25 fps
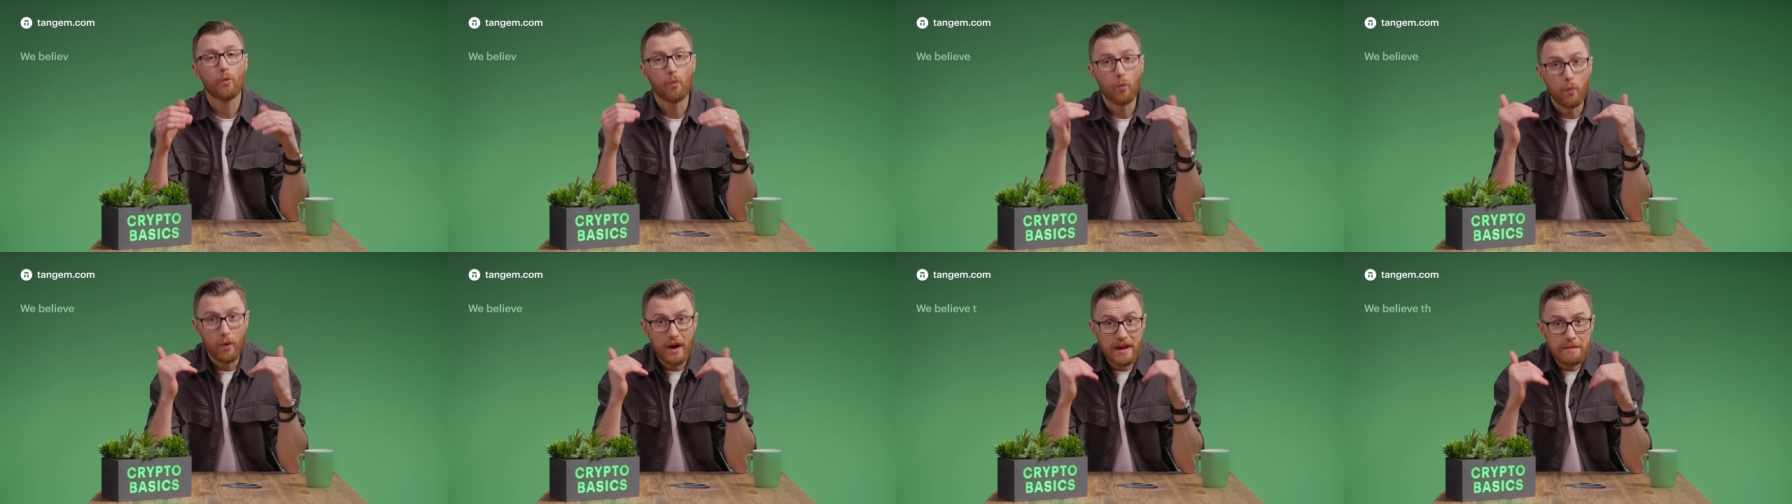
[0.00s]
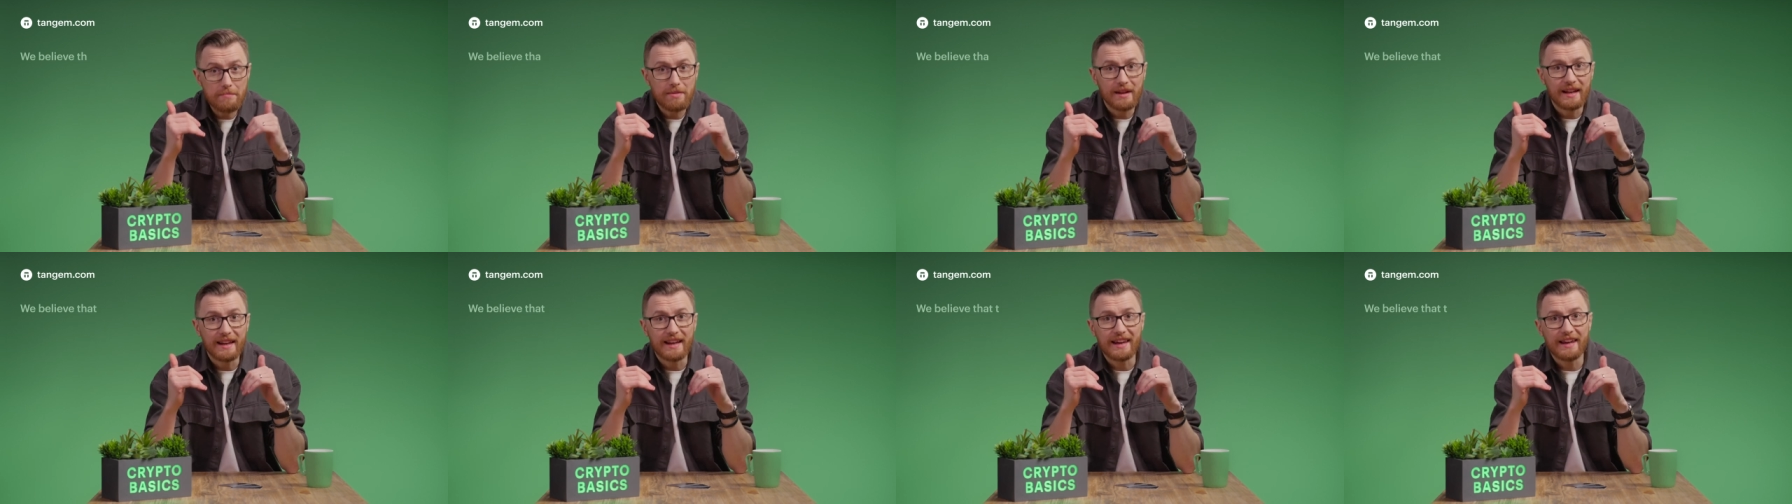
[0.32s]
We
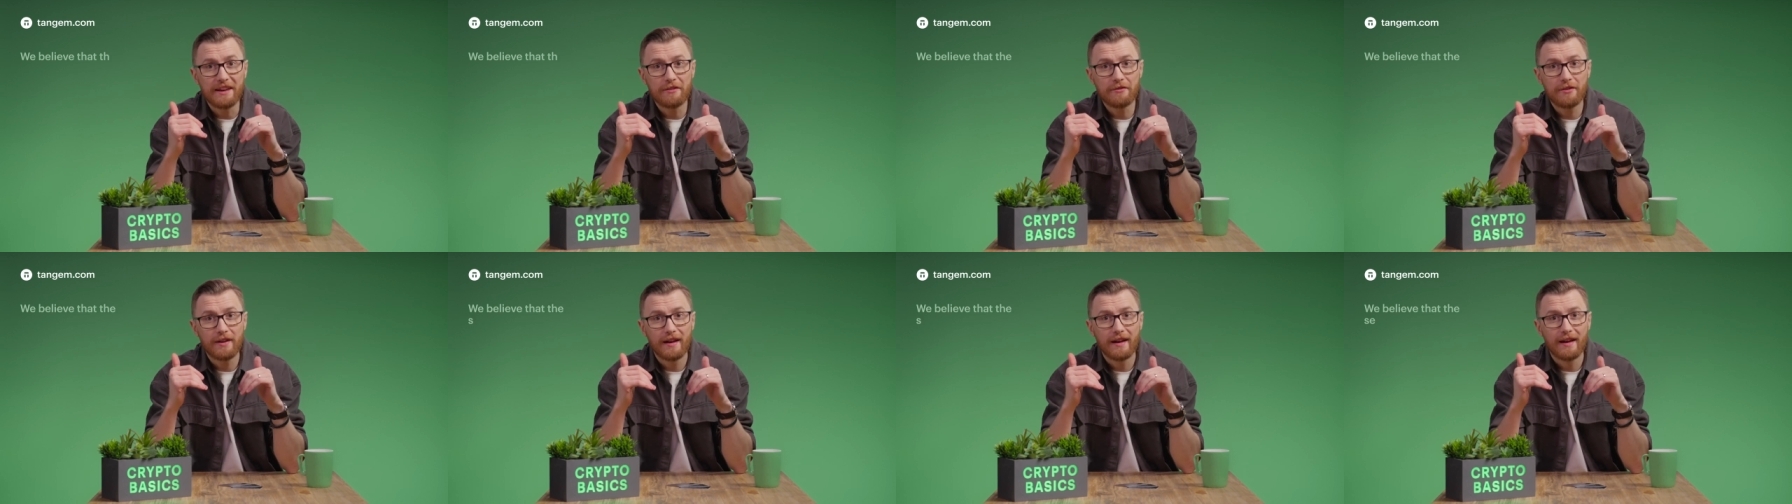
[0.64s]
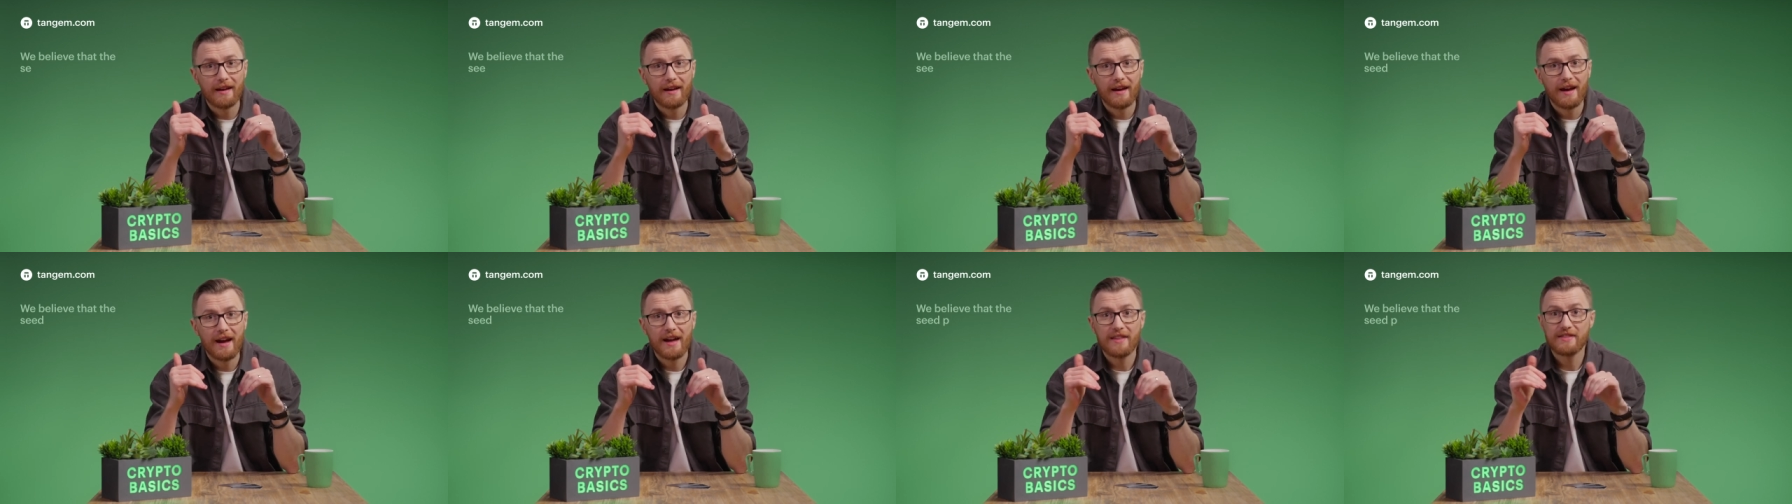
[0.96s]
believe
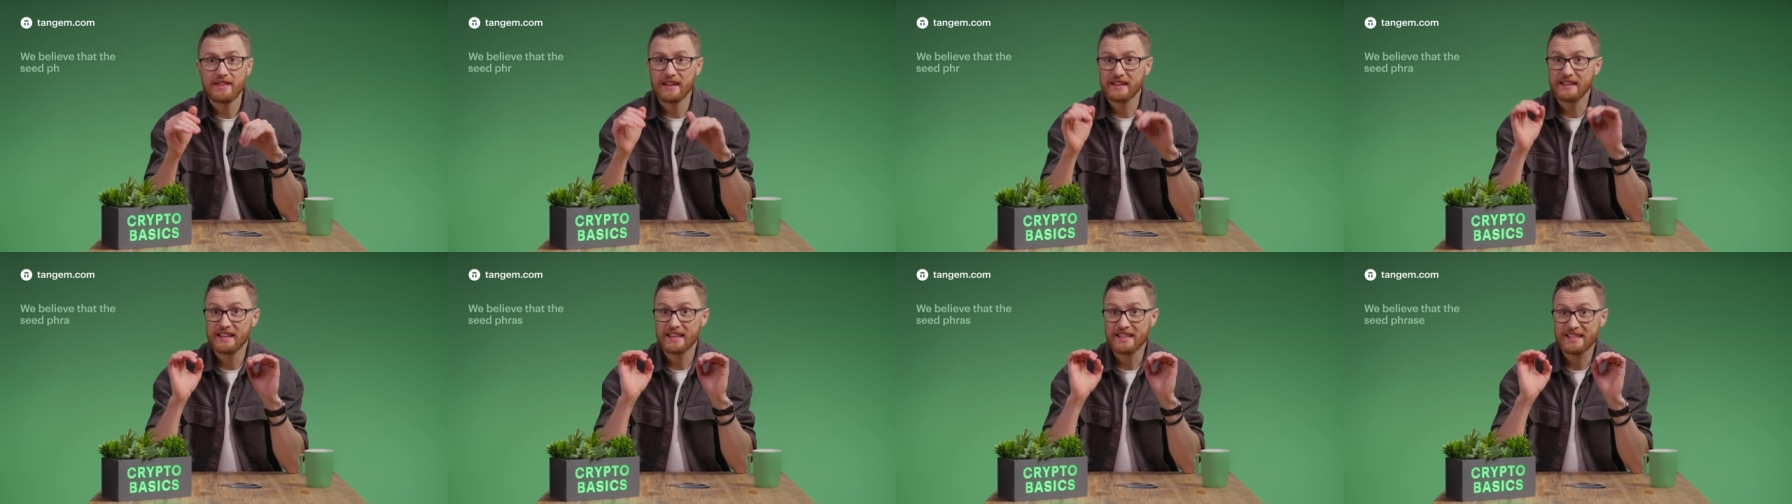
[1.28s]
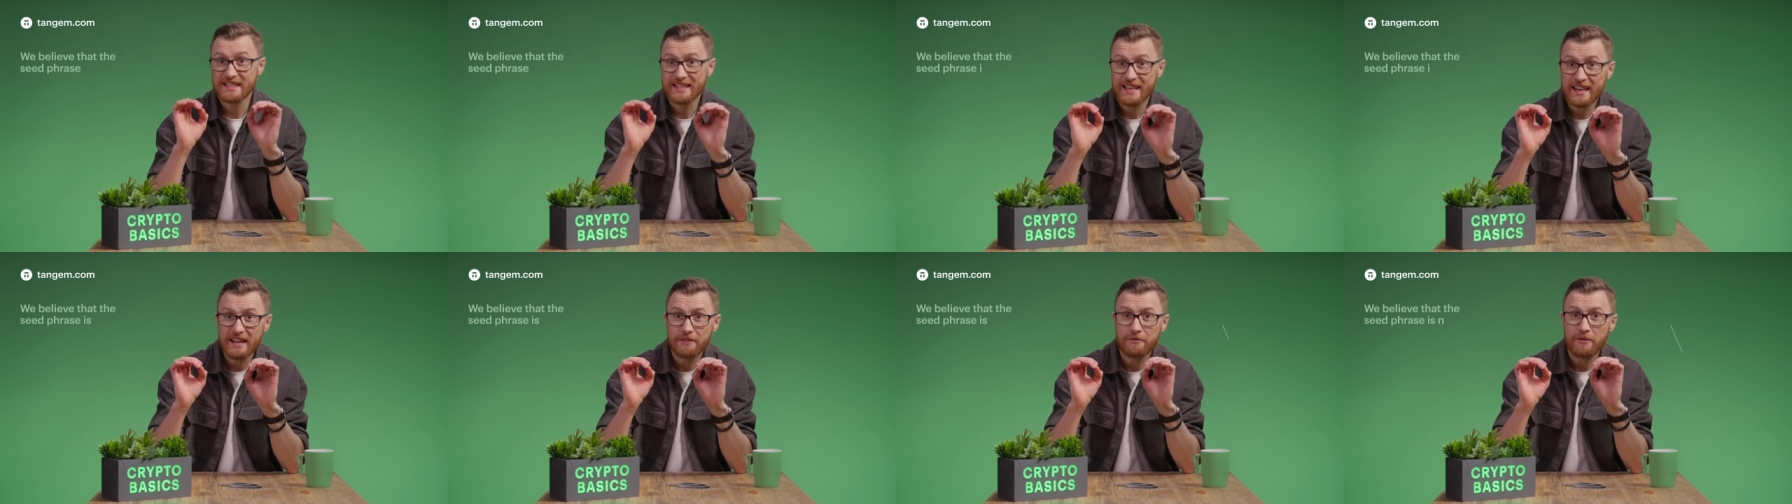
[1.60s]
that the
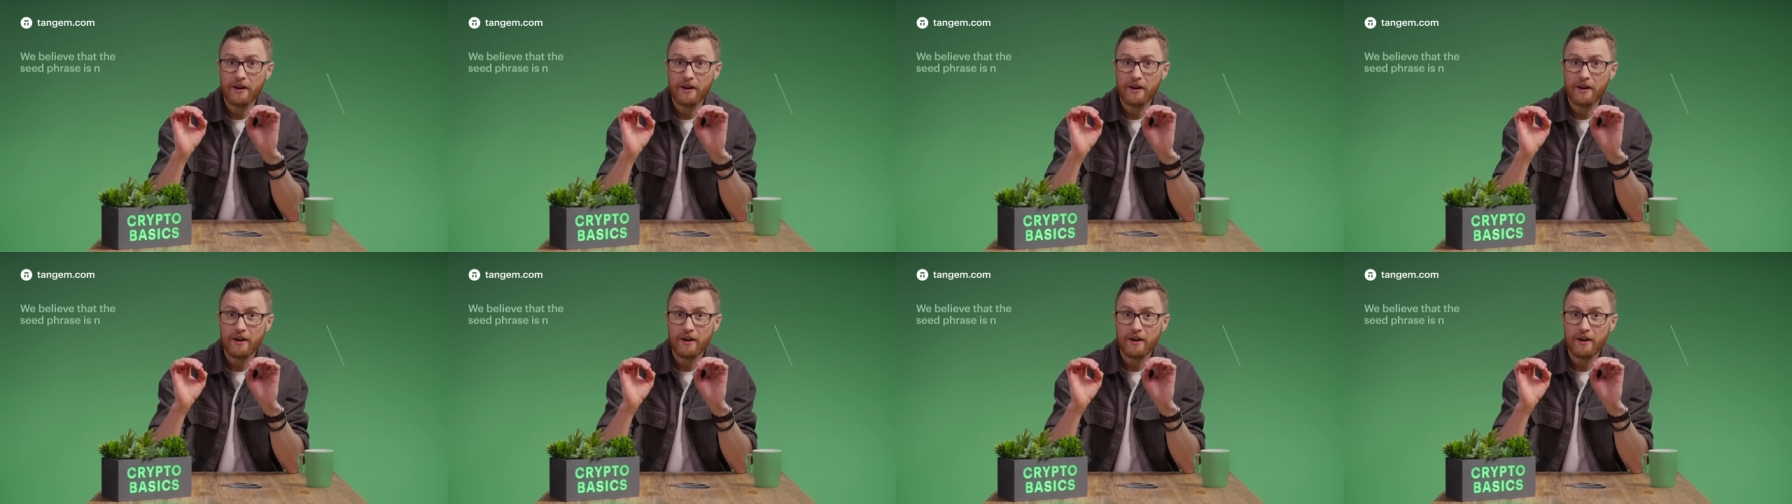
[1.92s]
seed